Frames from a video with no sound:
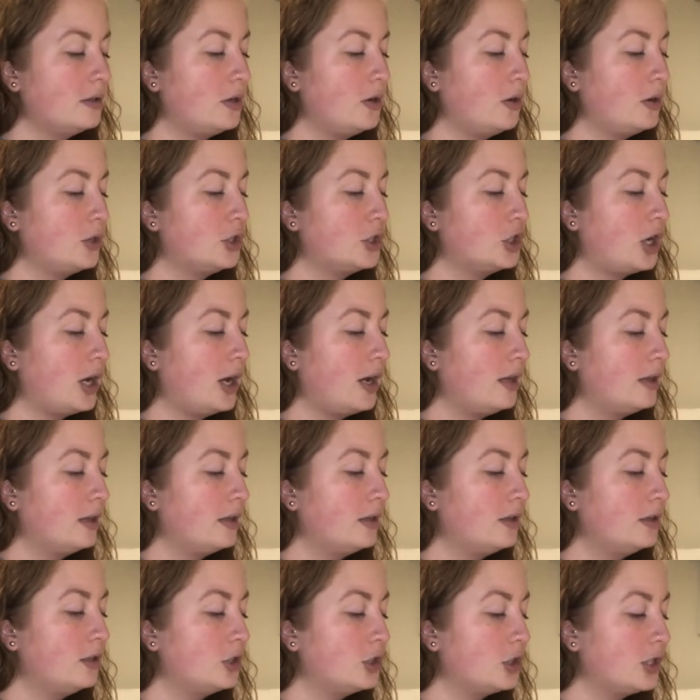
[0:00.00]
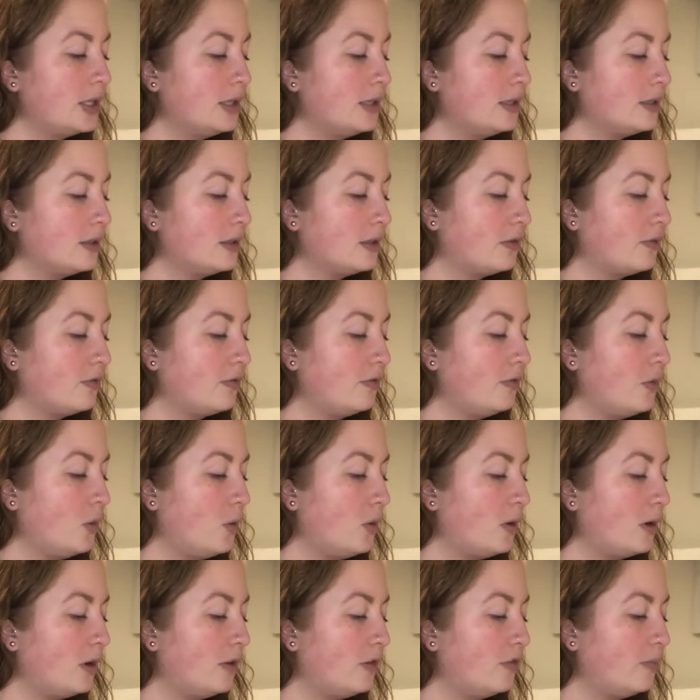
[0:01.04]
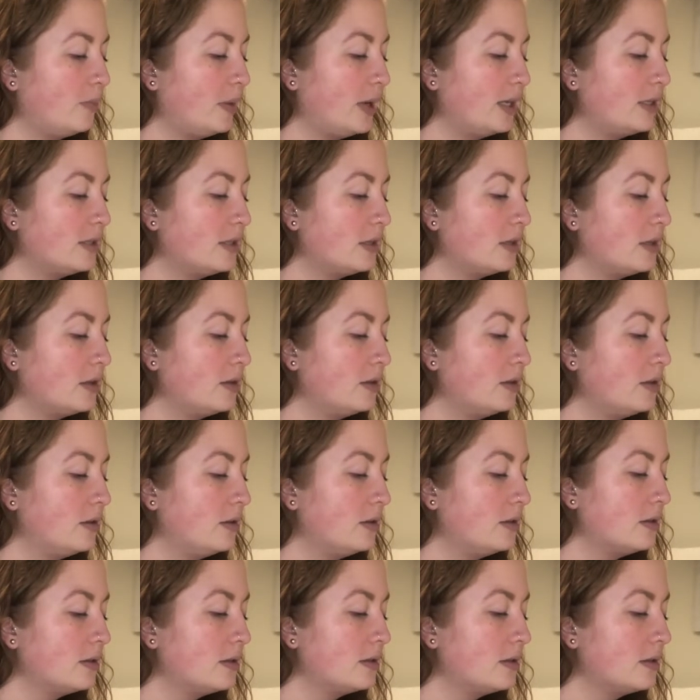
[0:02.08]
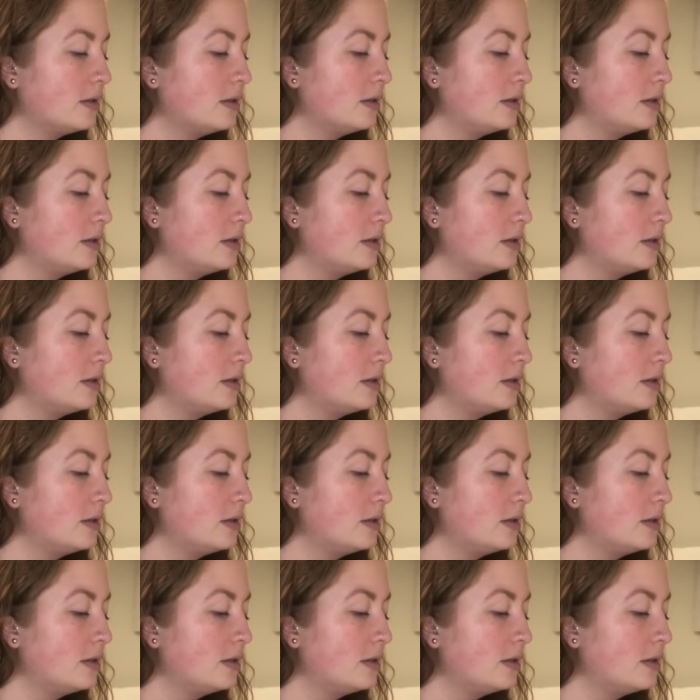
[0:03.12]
Your challenge is the Four of Pentacles.